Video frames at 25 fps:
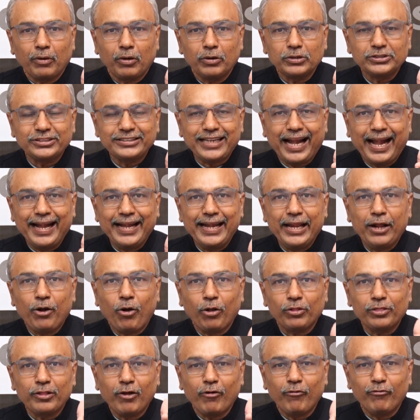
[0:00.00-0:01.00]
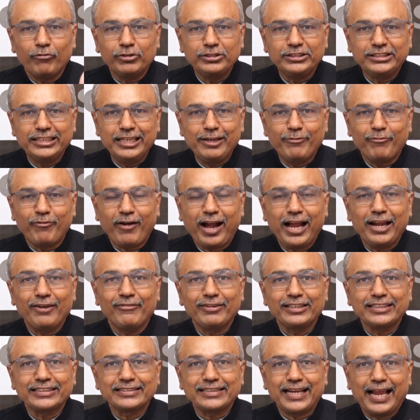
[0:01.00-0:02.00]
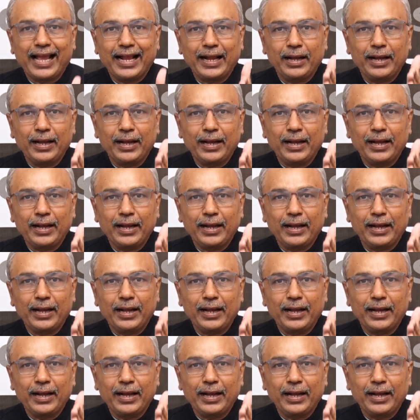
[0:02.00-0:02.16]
standing on the g file, which is